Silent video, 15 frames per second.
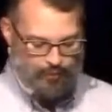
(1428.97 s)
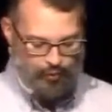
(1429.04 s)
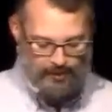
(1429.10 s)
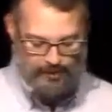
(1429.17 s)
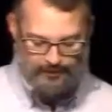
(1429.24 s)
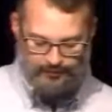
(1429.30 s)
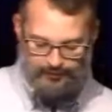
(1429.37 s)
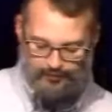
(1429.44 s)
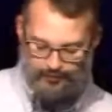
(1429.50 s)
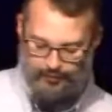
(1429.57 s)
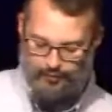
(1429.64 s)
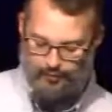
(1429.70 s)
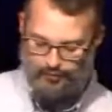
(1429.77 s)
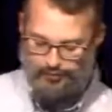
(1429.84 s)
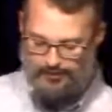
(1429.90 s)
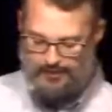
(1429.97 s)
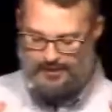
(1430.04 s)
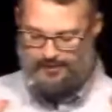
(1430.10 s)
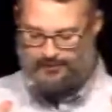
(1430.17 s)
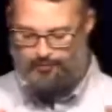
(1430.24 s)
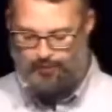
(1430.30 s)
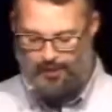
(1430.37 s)
Priests who
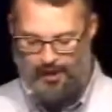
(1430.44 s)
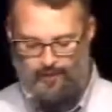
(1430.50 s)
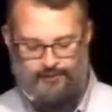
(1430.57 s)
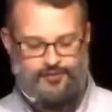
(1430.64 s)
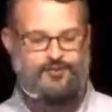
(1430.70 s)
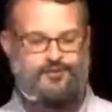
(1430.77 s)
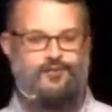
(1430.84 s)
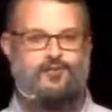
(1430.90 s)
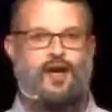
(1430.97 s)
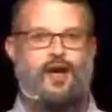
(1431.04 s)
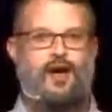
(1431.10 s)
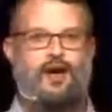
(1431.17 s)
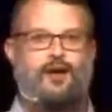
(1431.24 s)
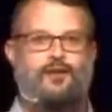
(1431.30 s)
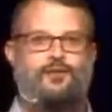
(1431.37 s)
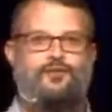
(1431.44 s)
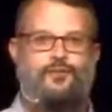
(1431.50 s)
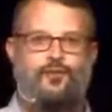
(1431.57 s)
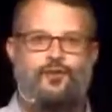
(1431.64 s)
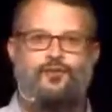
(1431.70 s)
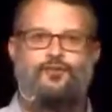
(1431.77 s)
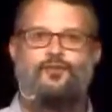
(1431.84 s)
speak the promises of God
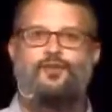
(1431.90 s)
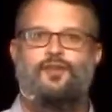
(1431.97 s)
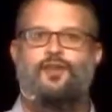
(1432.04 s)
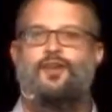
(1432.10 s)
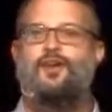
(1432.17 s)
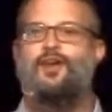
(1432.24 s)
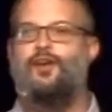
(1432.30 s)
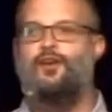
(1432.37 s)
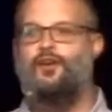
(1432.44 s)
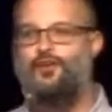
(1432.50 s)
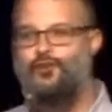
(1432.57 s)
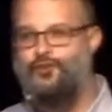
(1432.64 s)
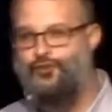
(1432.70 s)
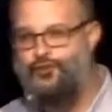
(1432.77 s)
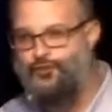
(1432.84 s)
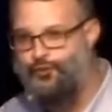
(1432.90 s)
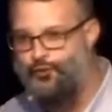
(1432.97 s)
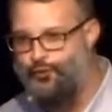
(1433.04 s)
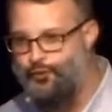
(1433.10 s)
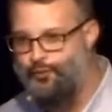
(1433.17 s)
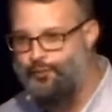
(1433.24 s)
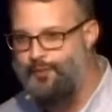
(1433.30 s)
first
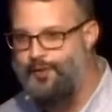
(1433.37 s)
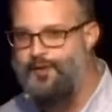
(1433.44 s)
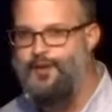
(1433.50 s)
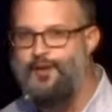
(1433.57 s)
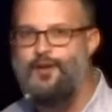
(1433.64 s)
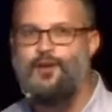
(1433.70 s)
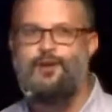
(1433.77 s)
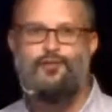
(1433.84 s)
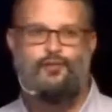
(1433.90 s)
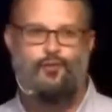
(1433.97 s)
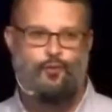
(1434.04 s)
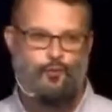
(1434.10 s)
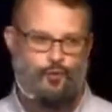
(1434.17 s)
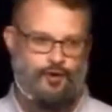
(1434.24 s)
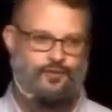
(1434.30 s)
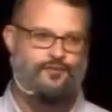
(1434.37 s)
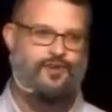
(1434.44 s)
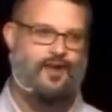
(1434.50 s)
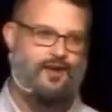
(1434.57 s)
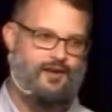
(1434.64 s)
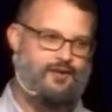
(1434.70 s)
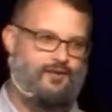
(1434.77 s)
consume the Word of
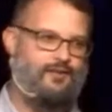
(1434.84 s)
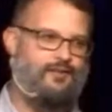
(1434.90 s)
God.